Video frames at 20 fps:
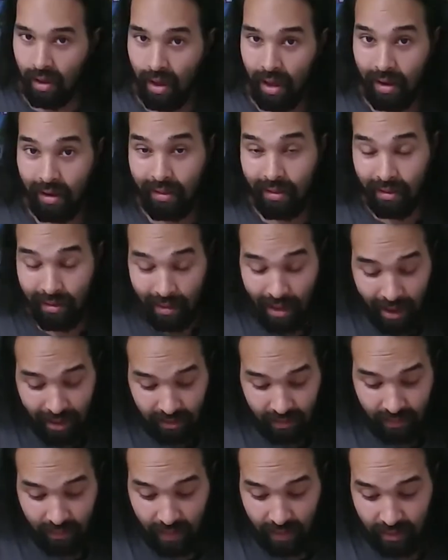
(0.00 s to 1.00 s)
And in the
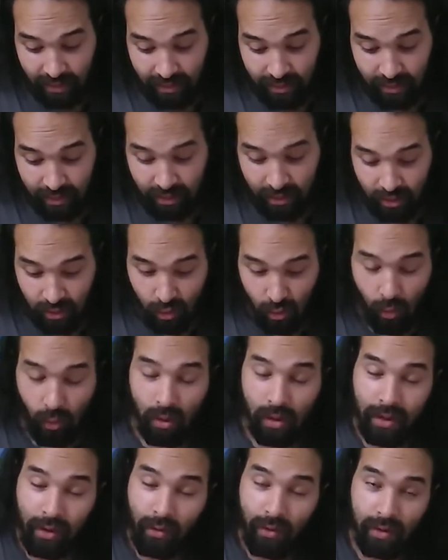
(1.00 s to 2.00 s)
last phase, you're
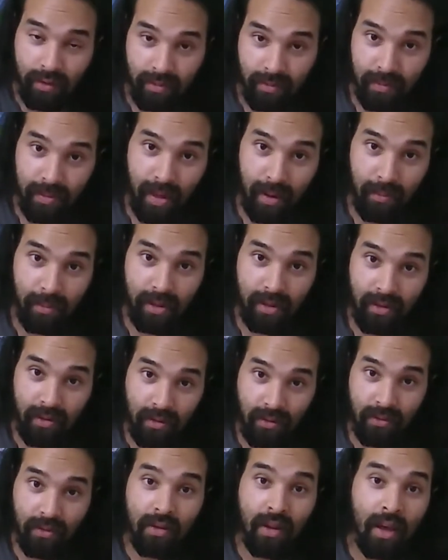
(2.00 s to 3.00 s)
only going to be able to
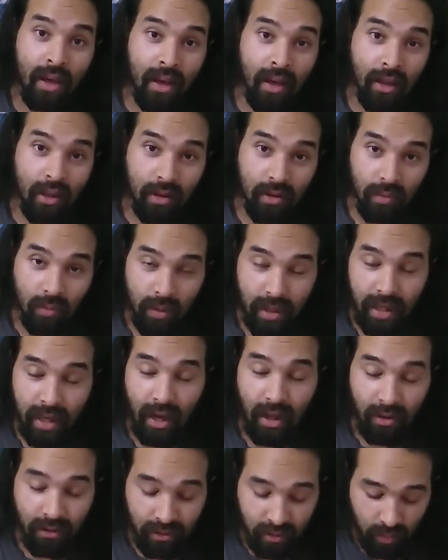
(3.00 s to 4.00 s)
use 3
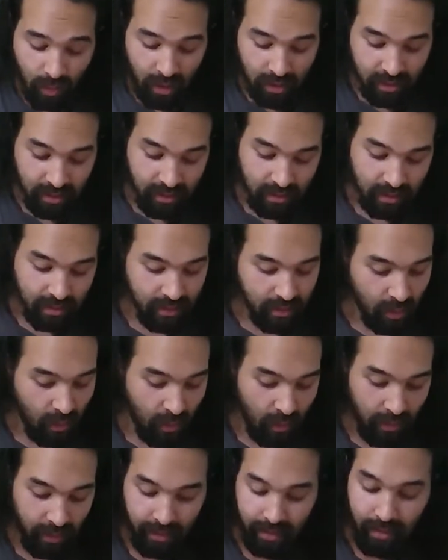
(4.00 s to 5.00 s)
color swatches.
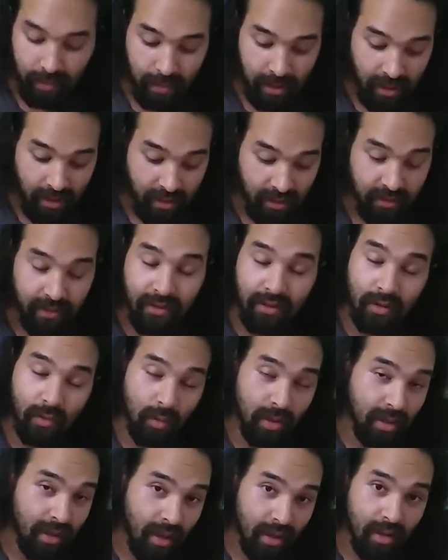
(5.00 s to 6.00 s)
So that could be just
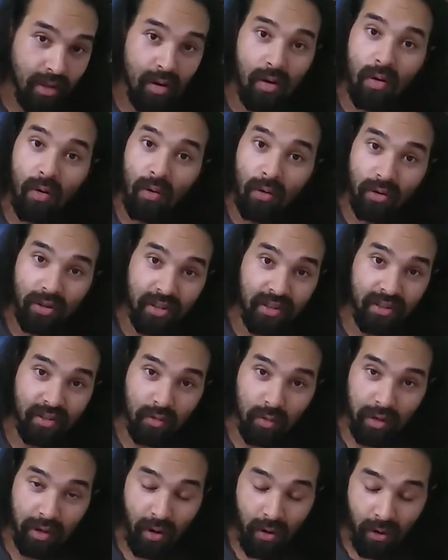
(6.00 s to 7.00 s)
3 yellow or just
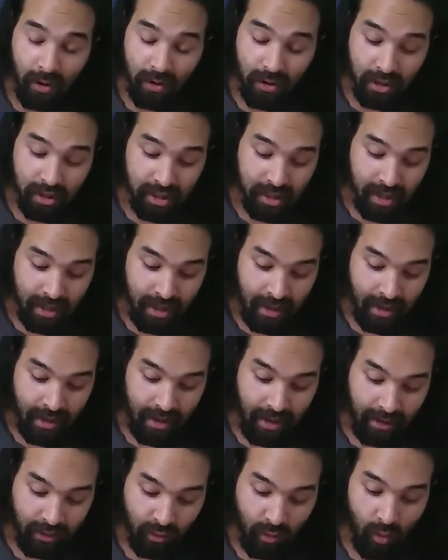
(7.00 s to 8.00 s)
3 orange.
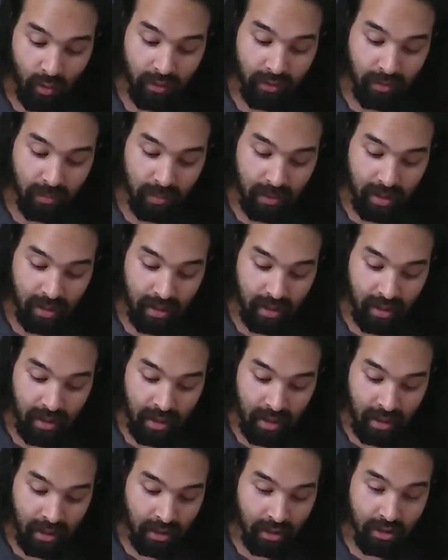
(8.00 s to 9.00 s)
It's going to
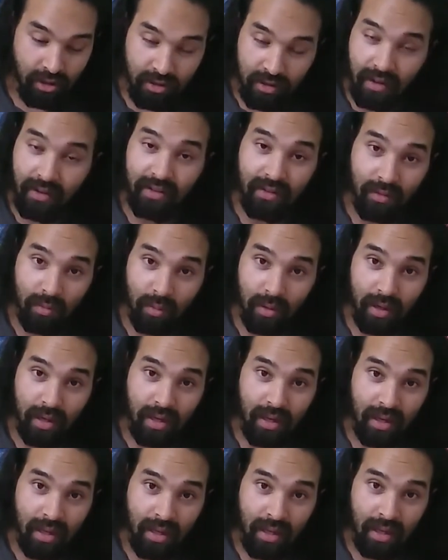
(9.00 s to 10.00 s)
be just
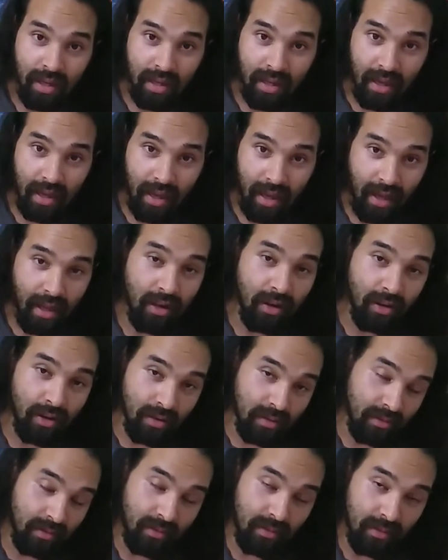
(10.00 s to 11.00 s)
3
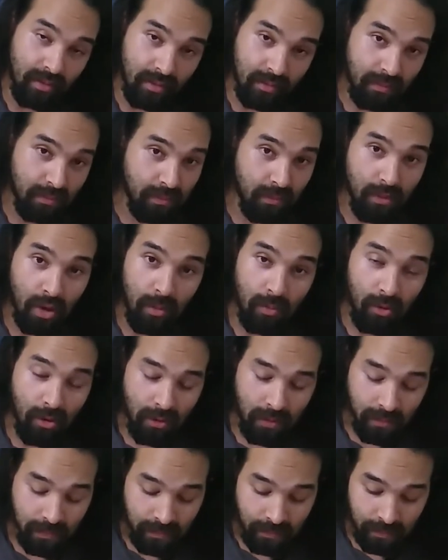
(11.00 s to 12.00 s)
and no
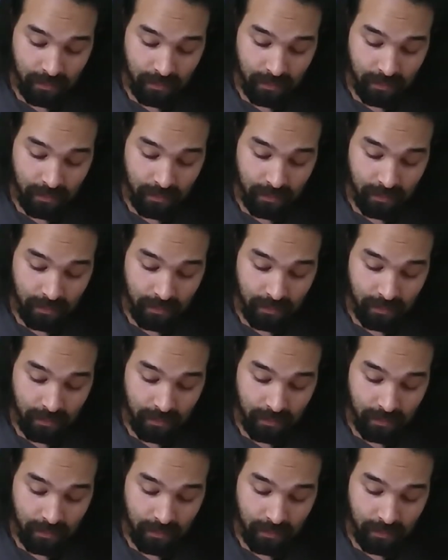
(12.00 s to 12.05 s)
more.